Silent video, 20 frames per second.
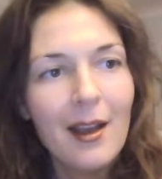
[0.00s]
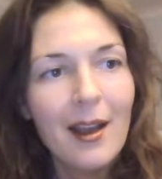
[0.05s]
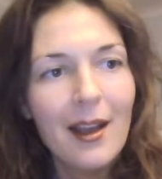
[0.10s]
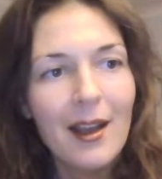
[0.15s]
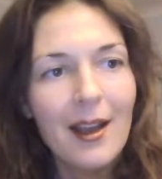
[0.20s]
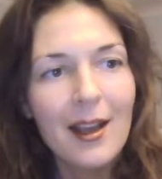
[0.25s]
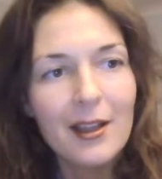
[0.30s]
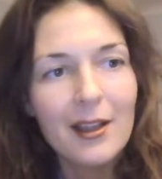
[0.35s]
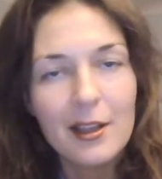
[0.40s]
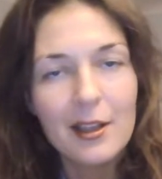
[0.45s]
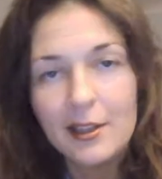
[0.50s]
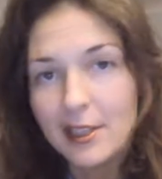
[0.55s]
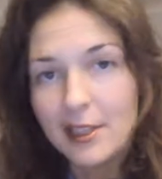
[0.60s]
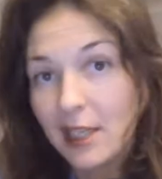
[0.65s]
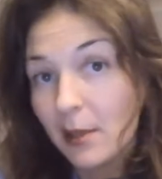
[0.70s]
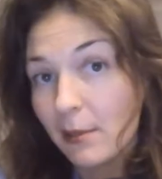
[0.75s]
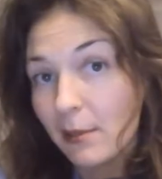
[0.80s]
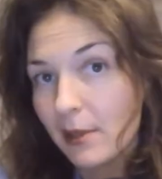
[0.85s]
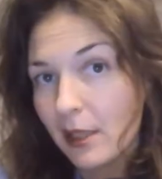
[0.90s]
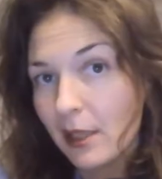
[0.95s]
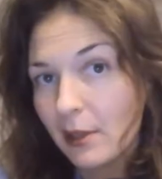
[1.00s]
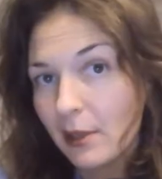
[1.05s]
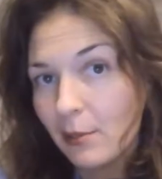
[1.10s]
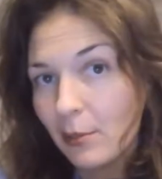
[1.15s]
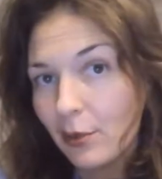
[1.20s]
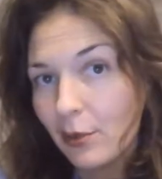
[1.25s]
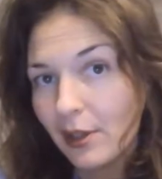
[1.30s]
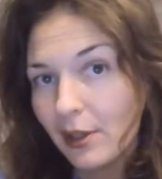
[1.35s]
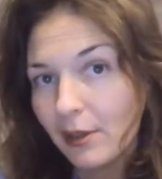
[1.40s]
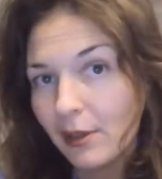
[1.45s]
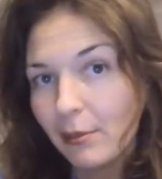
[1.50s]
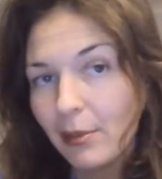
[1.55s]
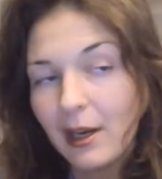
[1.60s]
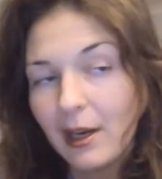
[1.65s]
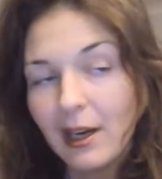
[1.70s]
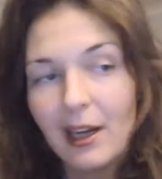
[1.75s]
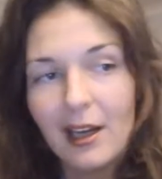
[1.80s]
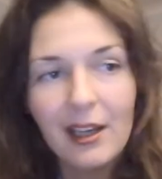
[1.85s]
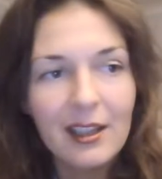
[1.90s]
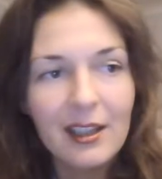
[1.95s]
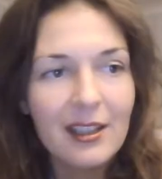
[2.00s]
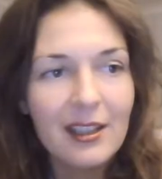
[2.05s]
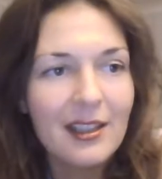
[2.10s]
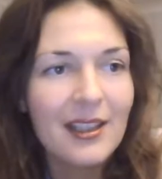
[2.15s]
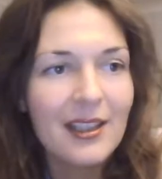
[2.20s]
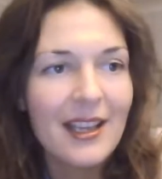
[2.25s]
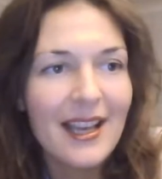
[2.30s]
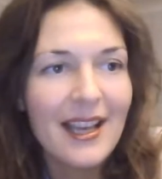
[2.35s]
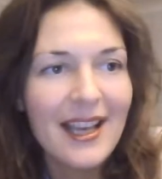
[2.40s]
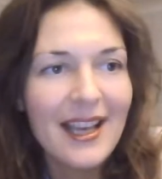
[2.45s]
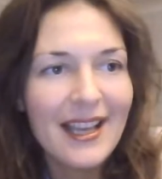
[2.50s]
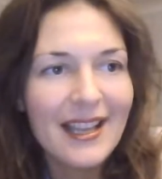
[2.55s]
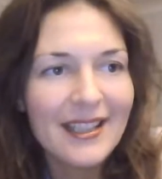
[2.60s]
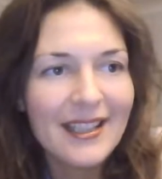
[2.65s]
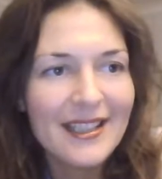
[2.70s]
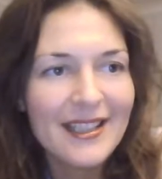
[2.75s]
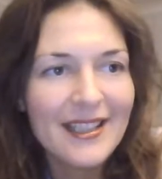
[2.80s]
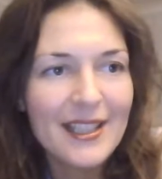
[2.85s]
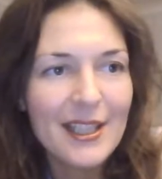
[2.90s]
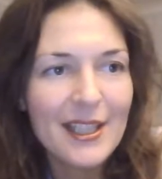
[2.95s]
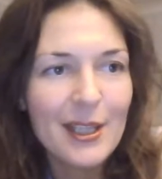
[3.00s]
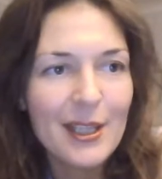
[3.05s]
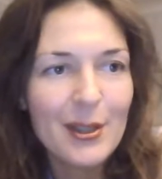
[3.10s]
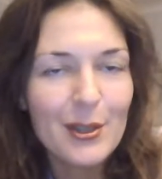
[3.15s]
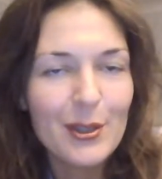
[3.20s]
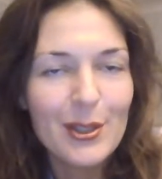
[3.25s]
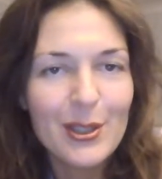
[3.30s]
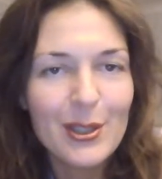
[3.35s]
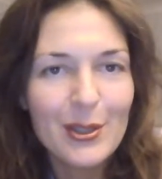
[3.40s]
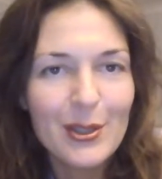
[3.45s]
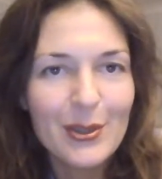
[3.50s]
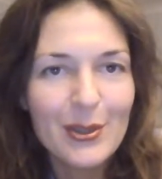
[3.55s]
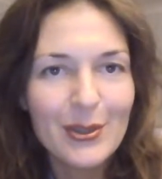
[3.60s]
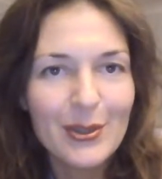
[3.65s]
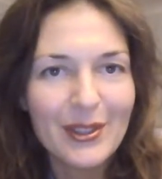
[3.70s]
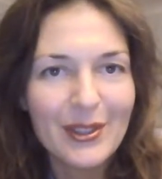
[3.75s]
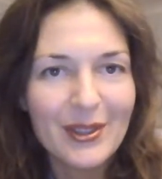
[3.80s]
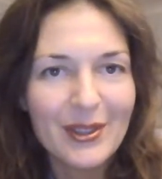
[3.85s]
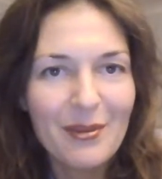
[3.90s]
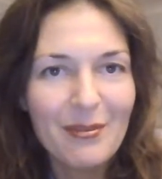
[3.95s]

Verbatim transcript: Don't skip that important part, and see you soon.